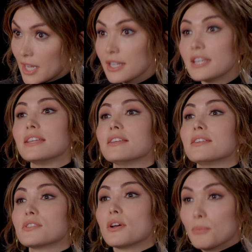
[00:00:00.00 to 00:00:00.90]
And he
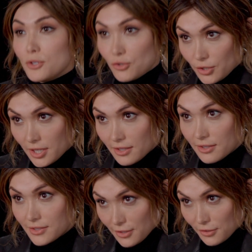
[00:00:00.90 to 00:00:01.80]
is a machine,
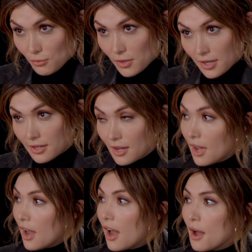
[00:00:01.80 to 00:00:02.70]
I'll tell you what.
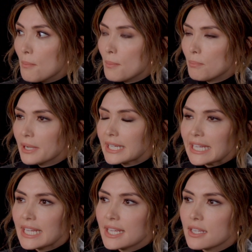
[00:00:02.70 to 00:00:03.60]
But
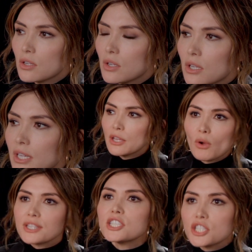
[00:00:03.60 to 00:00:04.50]
he
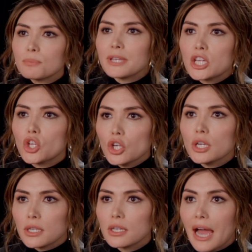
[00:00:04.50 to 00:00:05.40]
wants it to be
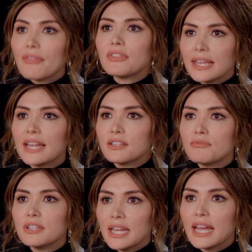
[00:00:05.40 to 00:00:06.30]
good at the end
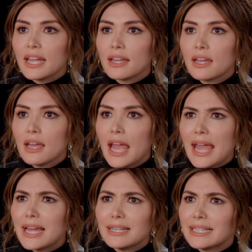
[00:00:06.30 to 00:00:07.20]
of the day.
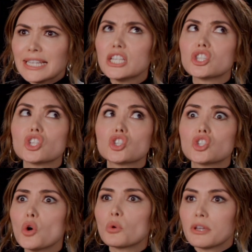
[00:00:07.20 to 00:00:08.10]
And he's
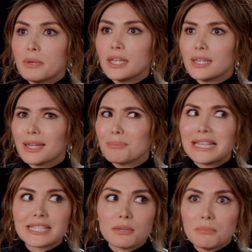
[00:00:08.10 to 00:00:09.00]
so committed. I mean,
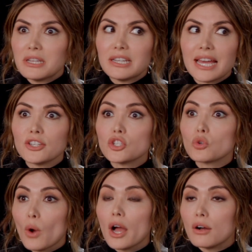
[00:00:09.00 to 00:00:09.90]
he's committed at a
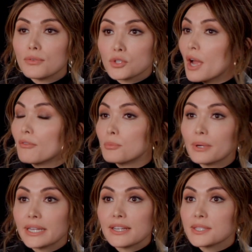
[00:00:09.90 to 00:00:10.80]
12, so
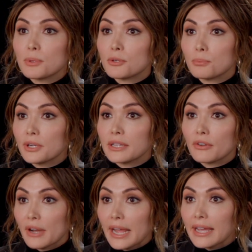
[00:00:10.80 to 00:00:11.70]
everybody else better bring
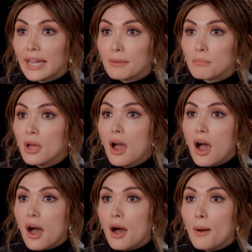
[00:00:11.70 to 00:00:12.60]
their A game.
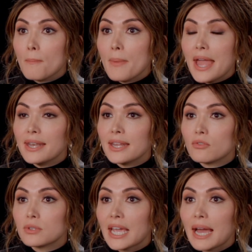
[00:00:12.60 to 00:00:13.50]
And
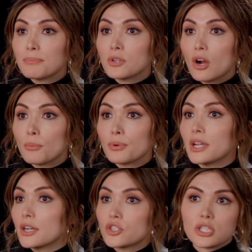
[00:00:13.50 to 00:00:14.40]
it kept our
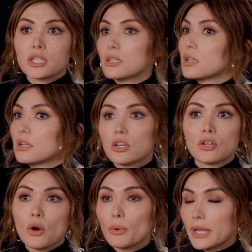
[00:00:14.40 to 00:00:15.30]
production
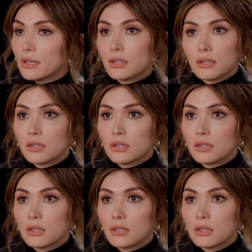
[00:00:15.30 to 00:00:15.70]
going.